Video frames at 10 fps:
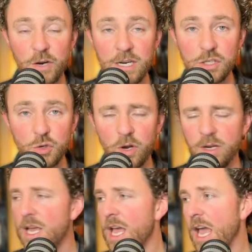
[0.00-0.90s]

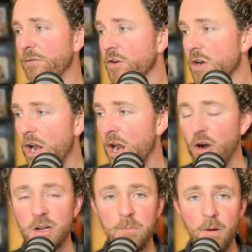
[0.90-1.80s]
join. If you're not
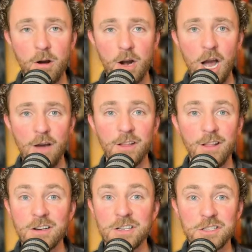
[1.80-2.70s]
already part of the
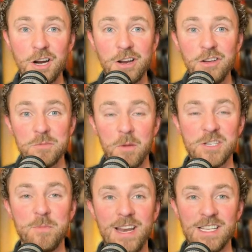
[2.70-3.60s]
Locked On Tar Heels
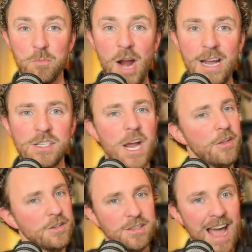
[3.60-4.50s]
March Madness Bracket
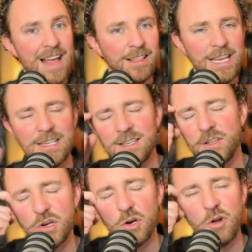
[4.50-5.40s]
Challenge, that link is in
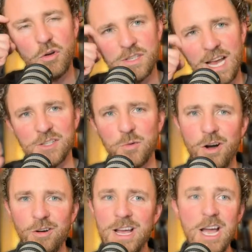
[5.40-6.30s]
the show notes as
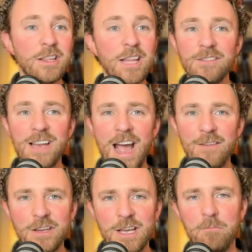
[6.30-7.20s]
well. Love to have
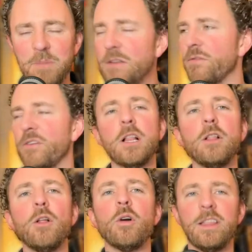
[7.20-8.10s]
you compete for the
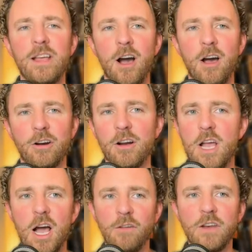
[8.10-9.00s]
glory and the honor
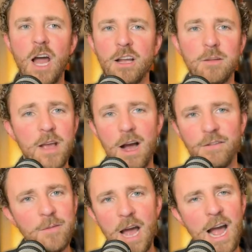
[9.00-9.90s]
of knocking me off.
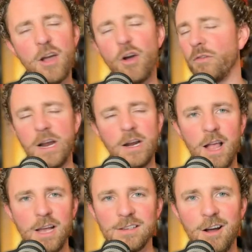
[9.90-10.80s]
I
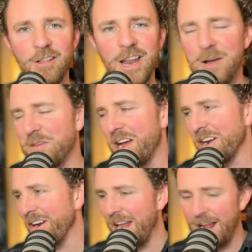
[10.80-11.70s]
overanalyze it all, and I'm not
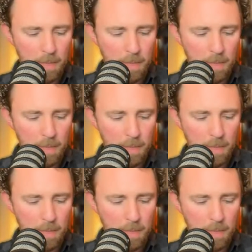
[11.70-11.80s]
great at it.